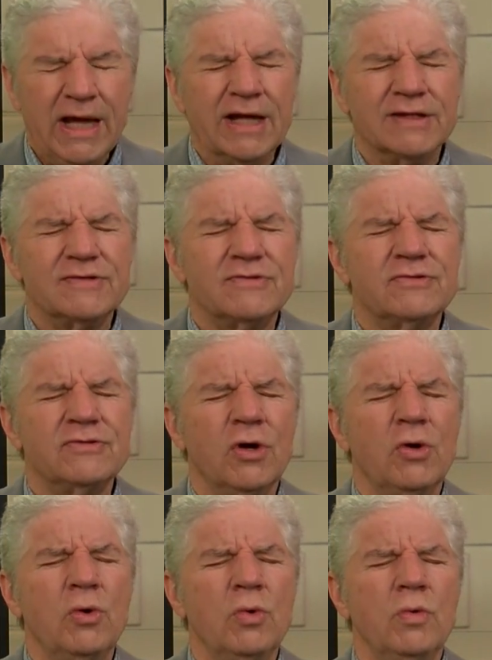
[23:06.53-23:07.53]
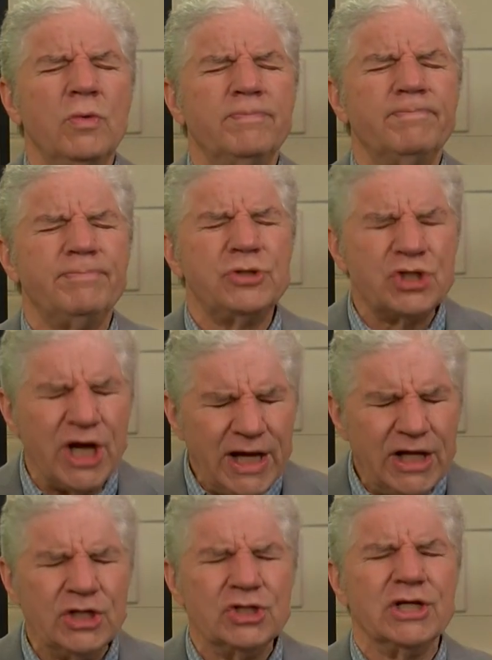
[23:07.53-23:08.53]
It's so
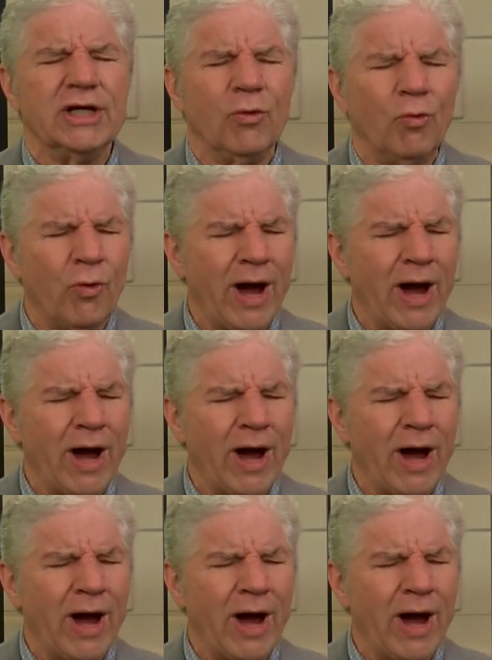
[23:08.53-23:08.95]
changing